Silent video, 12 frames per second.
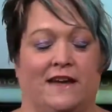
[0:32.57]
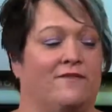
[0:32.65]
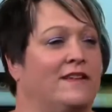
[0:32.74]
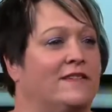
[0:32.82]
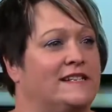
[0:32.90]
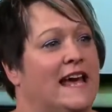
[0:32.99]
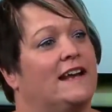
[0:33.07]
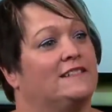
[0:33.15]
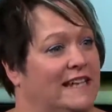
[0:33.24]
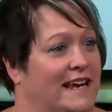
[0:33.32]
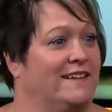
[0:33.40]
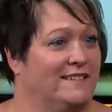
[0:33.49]
Evan the
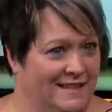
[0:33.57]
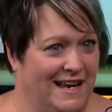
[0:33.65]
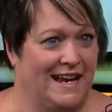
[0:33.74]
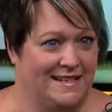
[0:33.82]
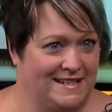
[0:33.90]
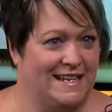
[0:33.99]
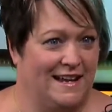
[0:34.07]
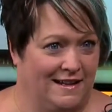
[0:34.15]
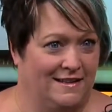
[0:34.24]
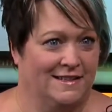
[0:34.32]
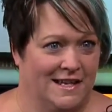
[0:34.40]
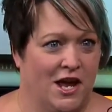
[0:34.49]
tattletale had to
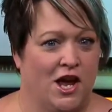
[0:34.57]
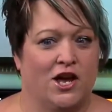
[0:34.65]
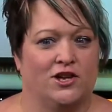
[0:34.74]
tell. Yep.